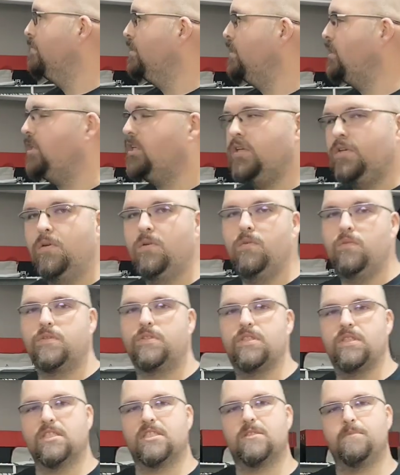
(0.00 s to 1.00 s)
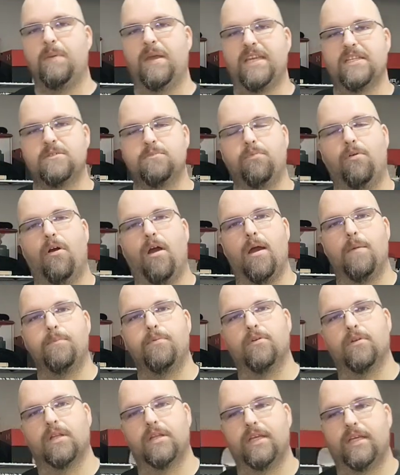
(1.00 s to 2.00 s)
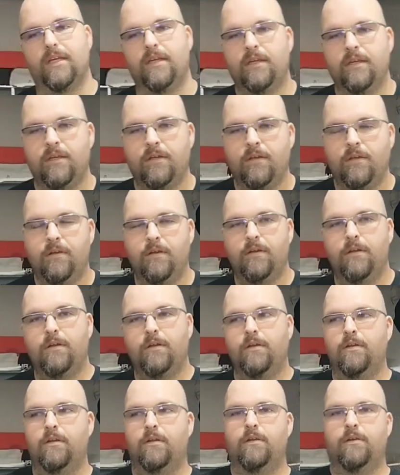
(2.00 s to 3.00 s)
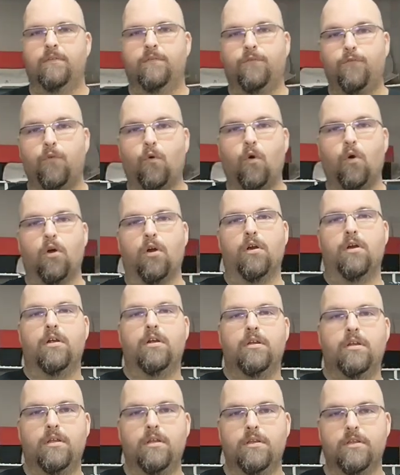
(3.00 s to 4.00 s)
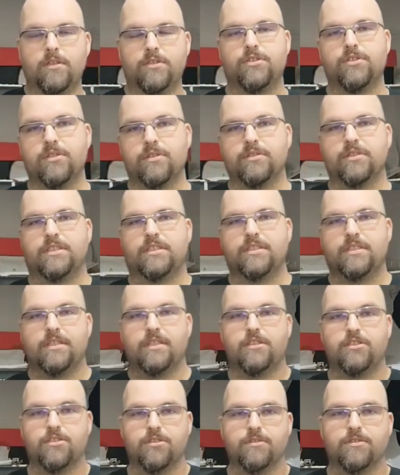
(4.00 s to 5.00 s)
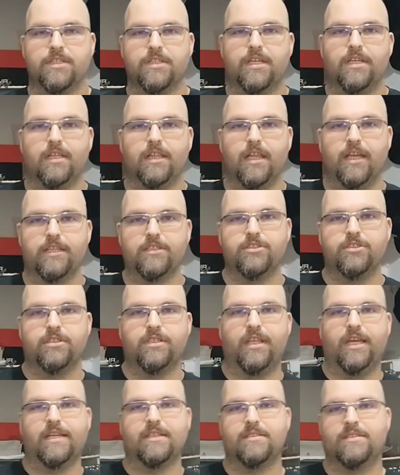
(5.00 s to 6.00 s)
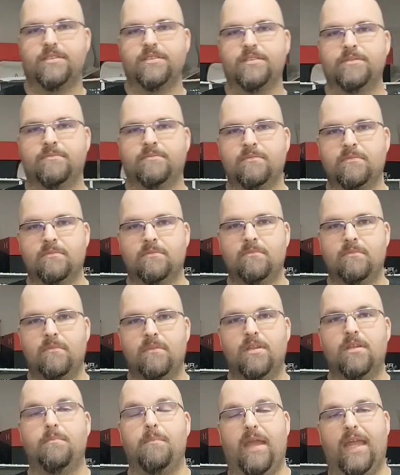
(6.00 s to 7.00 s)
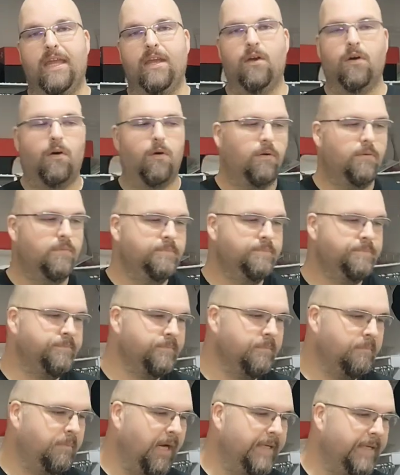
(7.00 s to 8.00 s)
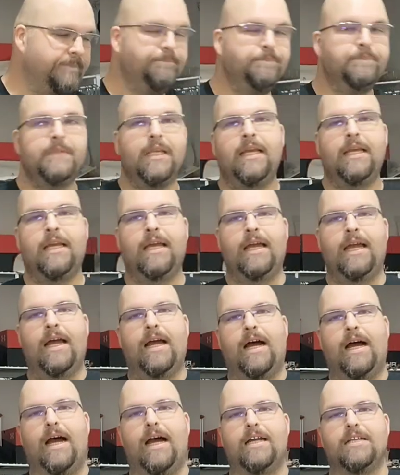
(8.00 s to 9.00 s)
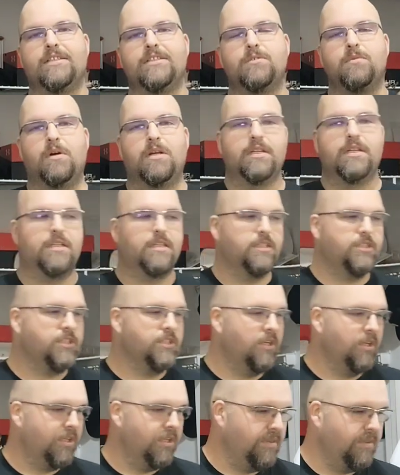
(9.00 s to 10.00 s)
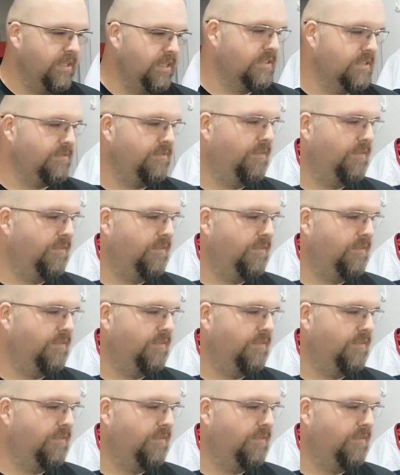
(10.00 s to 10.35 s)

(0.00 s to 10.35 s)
use the space properly for the jerseys and the jersey collection. That's the main goal. But I just wanted to show you these